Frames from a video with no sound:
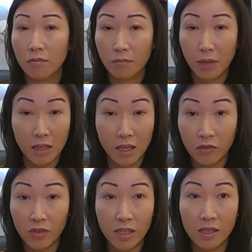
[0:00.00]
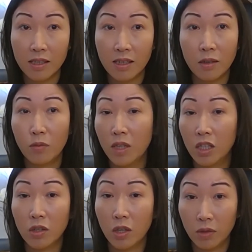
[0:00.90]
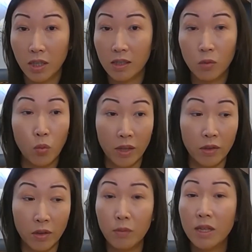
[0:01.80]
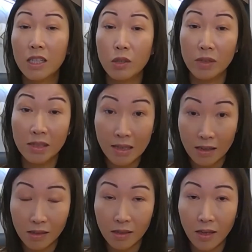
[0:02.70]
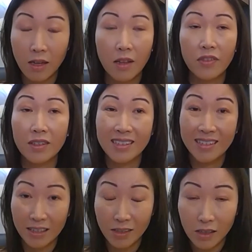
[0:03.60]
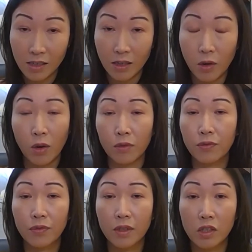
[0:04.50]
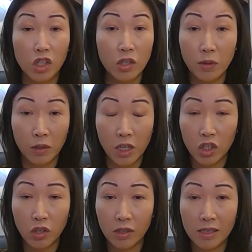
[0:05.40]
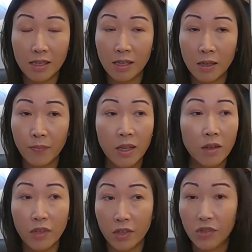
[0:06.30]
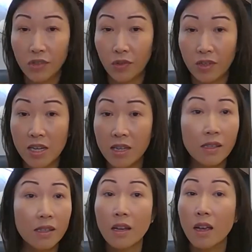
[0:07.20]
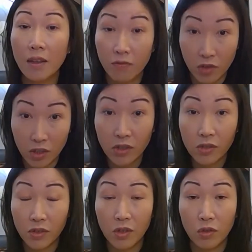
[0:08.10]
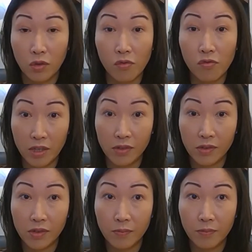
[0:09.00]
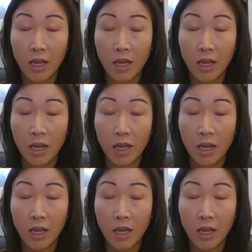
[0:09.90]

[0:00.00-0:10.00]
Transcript: by the age of 60, we need to look at whether we need to assess the necessity of continuing on HRT versus your needs and versus your risks.